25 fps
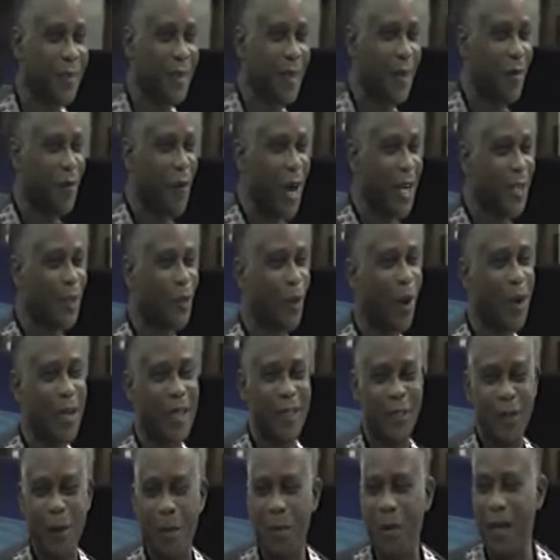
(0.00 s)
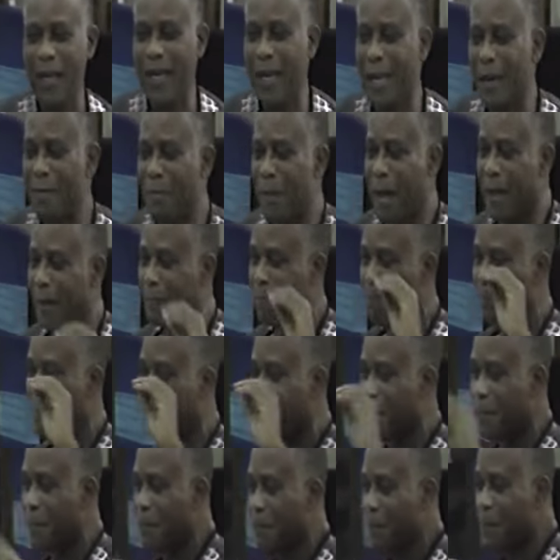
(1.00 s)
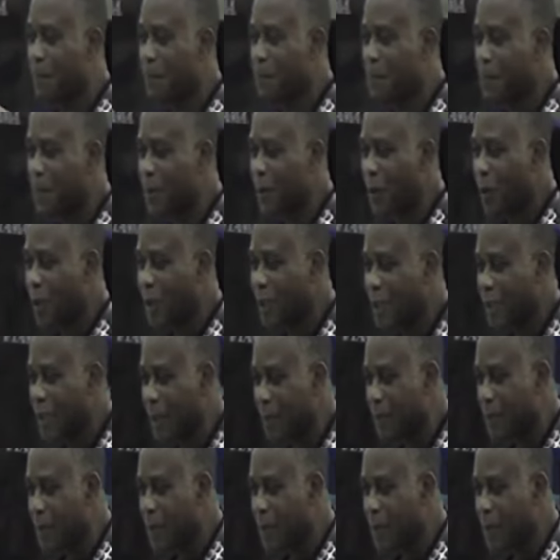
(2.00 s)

while he's talking, somebody came and touched him.